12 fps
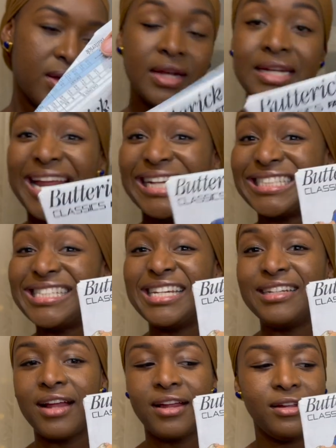
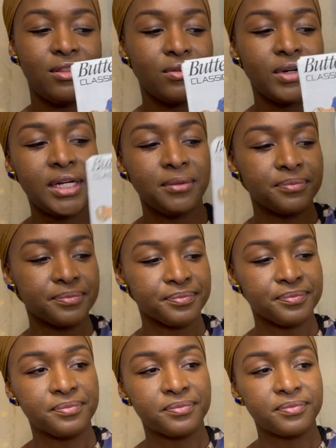1993,
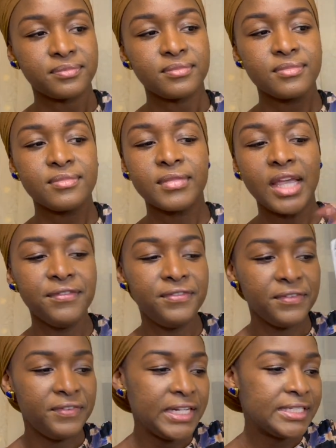
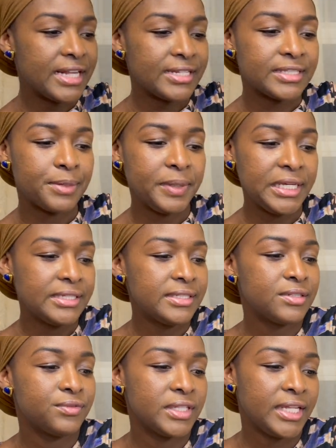50 cents a
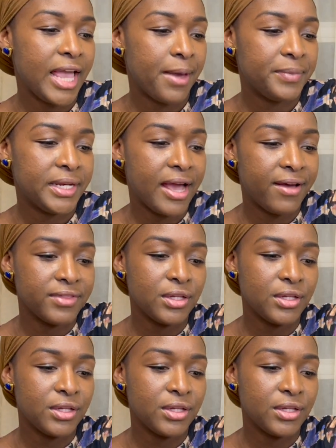piece. Really happy to have